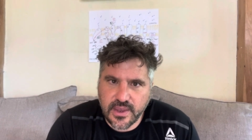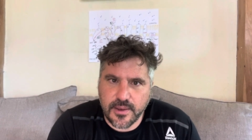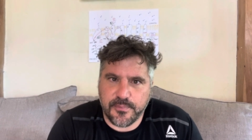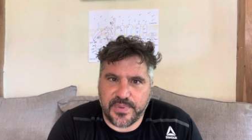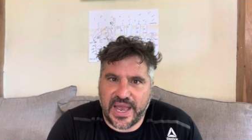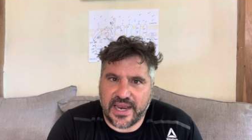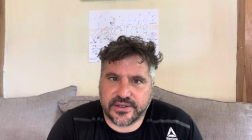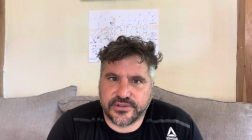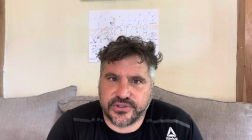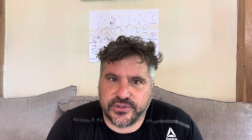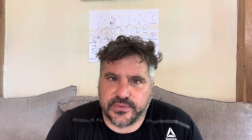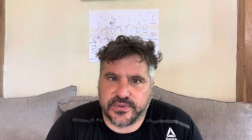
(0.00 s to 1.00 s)
Back
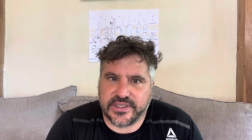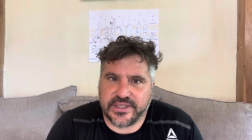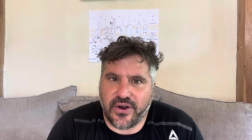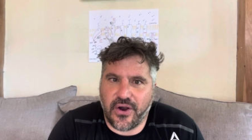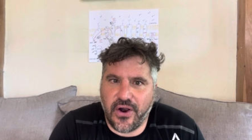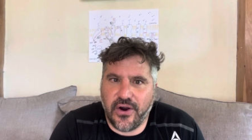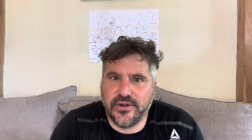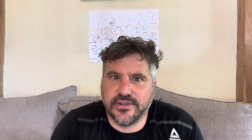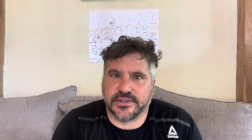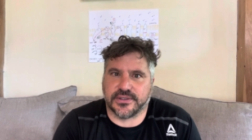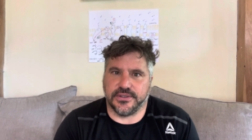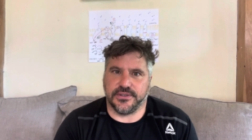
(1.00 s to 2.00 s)
to the
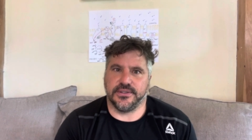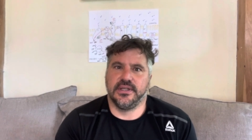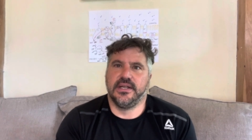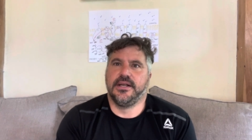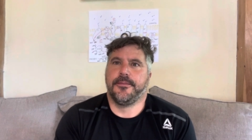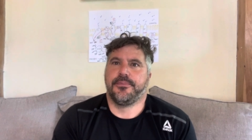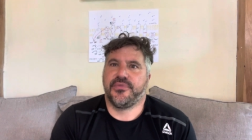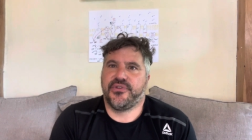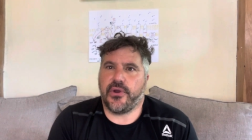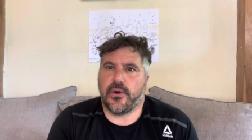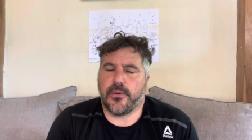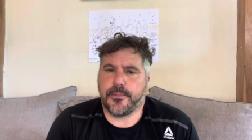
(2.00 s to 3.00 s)
article.
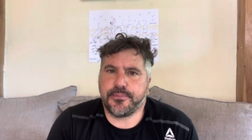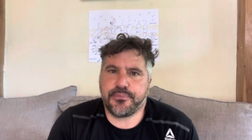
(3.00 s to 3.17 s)
So